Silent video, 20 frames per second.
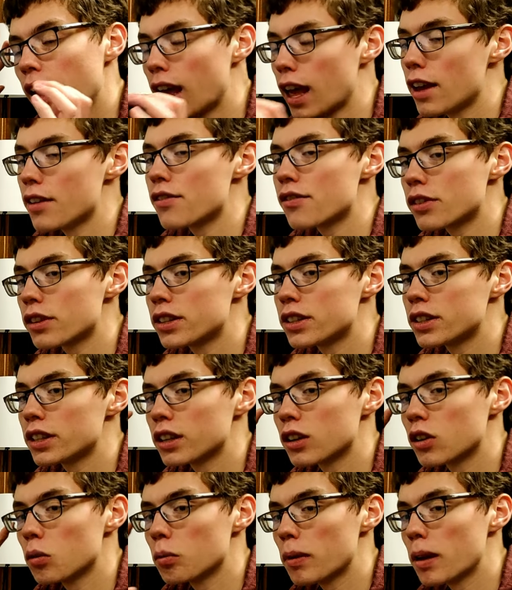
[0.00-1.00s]
every
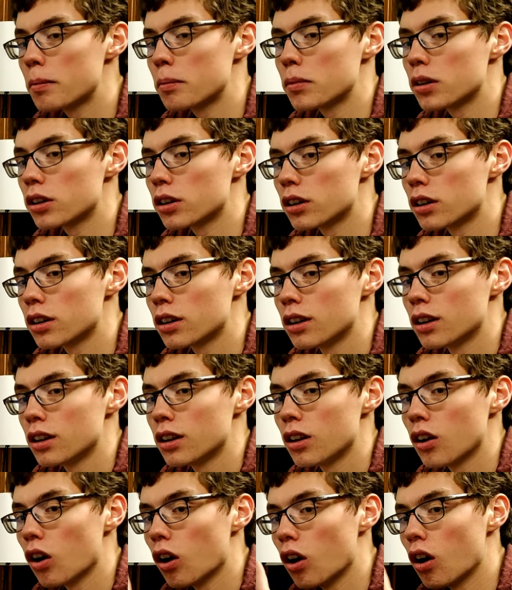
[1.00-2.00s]
single member
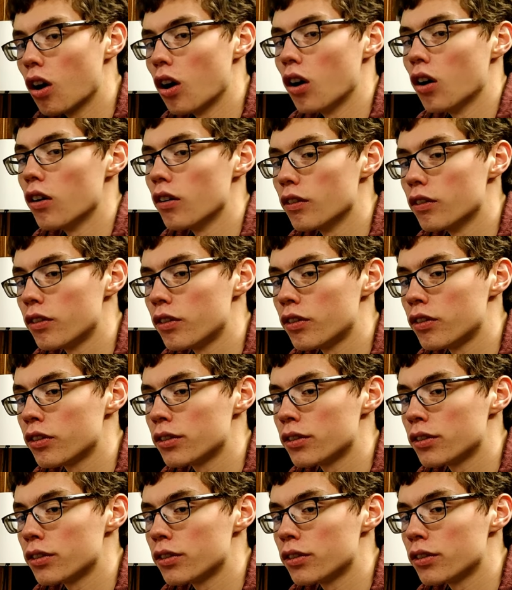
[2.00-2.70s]
of